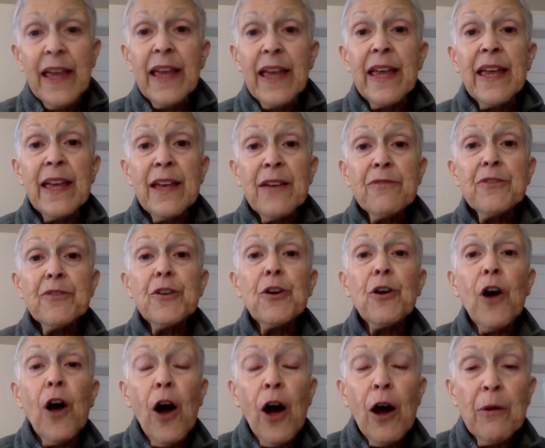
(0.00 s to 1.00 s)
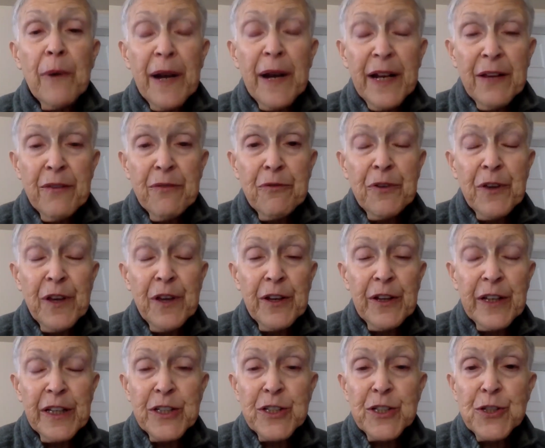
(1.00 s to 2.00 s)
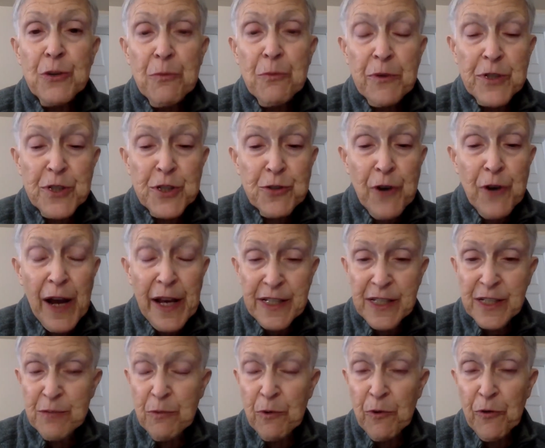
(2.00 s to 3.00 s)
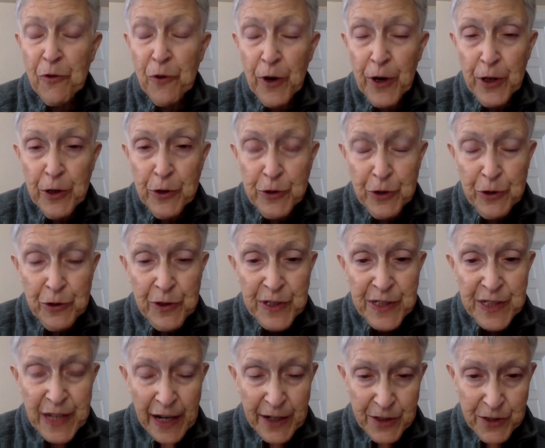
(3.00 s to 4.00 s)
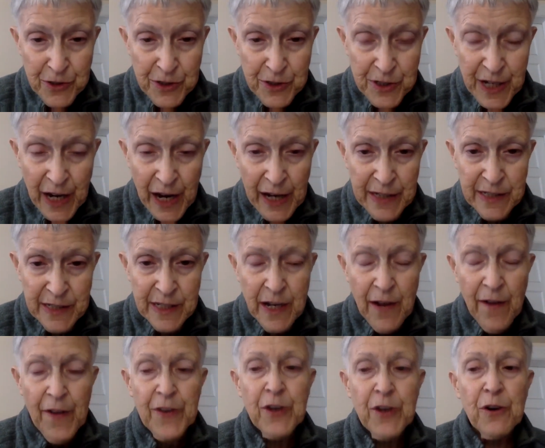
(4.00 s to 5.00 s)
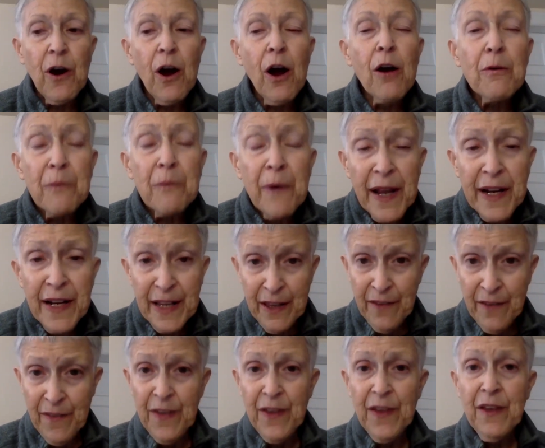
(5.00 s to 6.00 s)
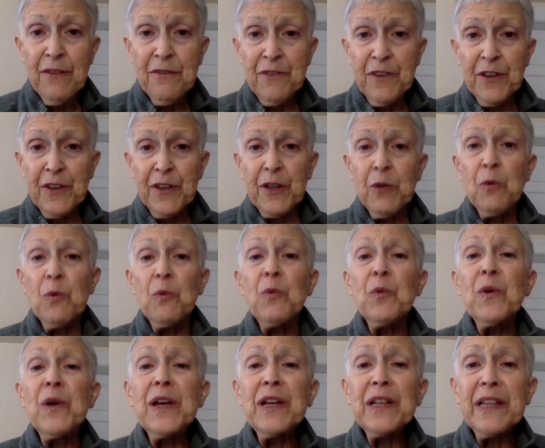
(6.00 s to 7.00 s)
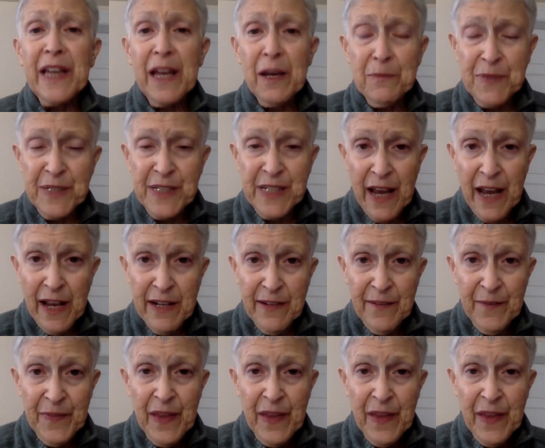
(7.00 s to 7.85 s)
If you're already feeling super stressed before you do this exercise, you're already feeling really upset,